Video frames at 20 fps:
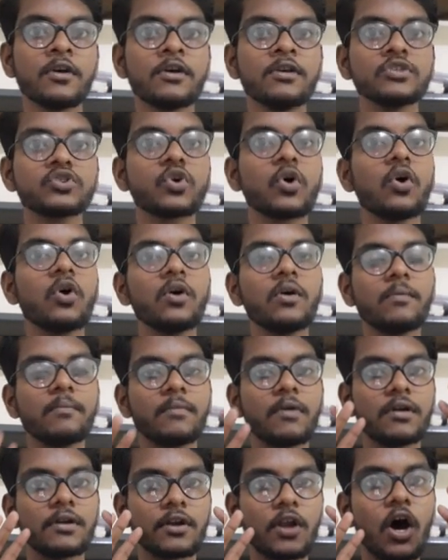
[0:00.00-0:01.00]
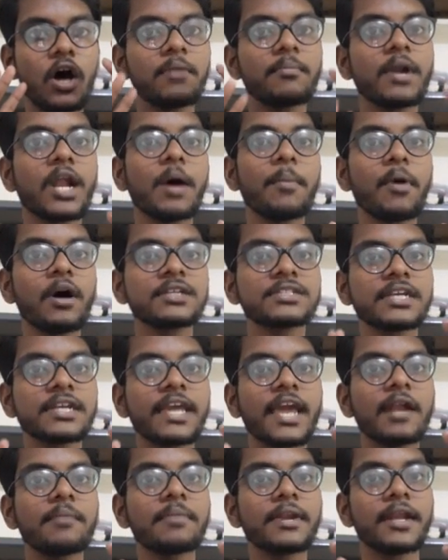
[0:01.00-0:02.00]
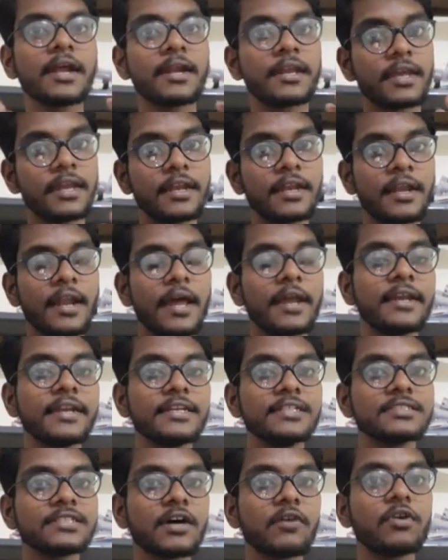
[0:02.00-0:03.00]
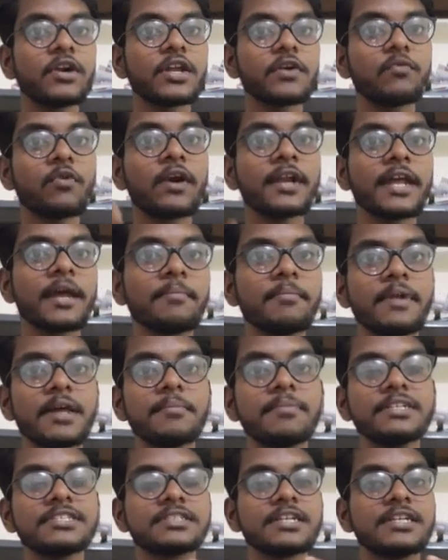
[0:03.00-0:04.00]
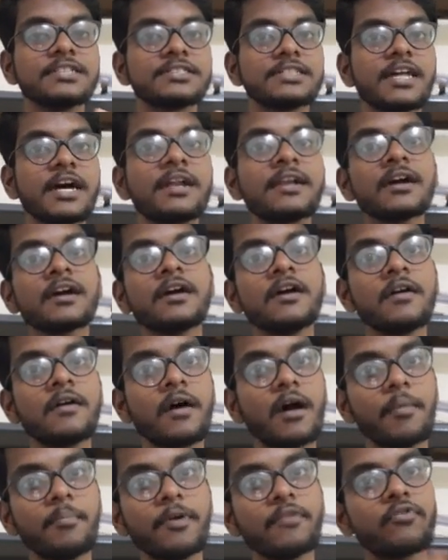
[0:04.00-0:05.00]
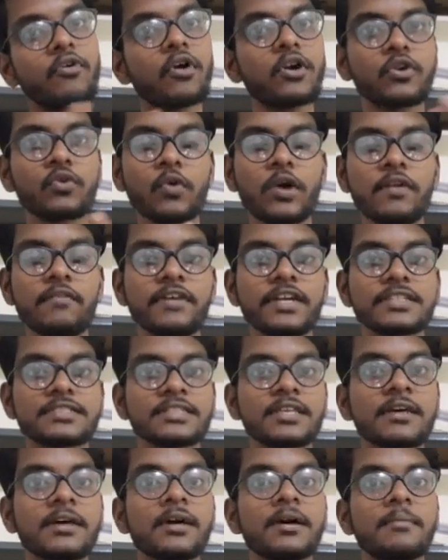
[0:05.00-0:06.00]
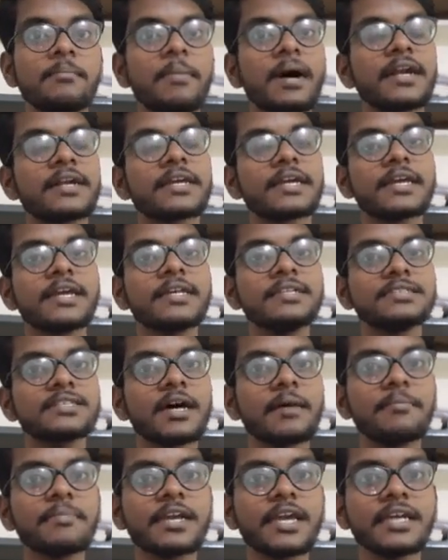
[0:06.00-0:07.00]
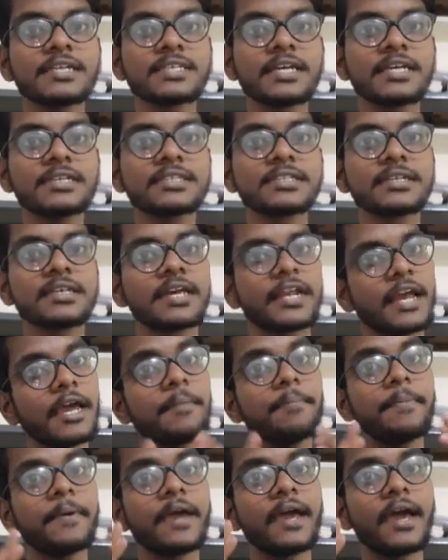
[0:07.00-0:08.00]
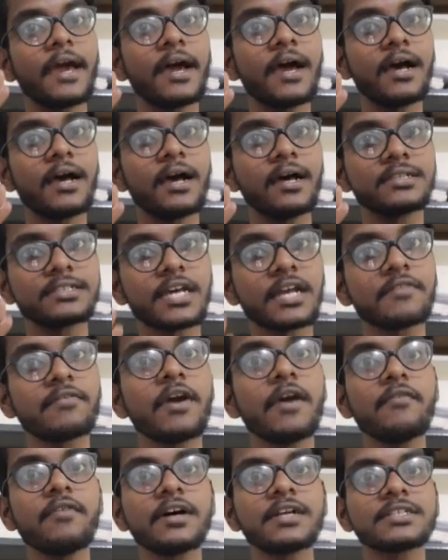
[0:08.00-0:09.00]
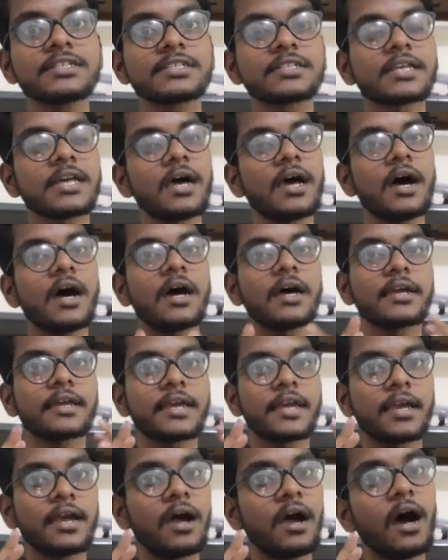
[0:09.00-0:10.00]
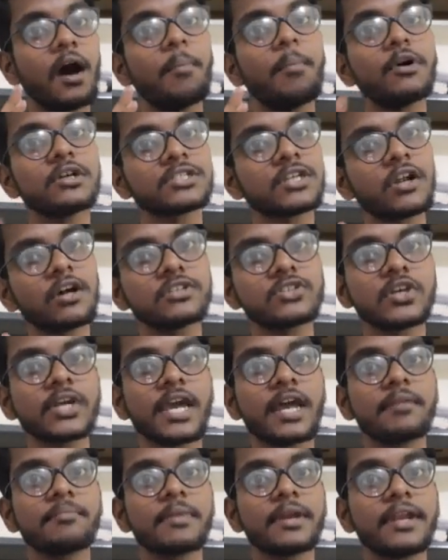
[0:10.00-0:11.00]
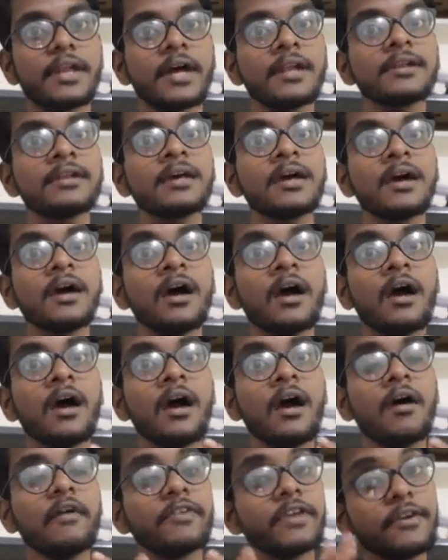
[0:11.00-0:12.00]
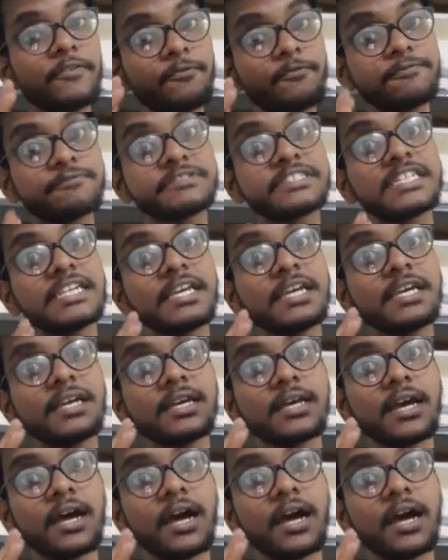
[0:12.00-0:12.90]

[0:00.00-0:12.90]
So normal abortion can be done in 1971 MTB states that before 12 weeks. But in some cases rape survivors abortion also can be done if she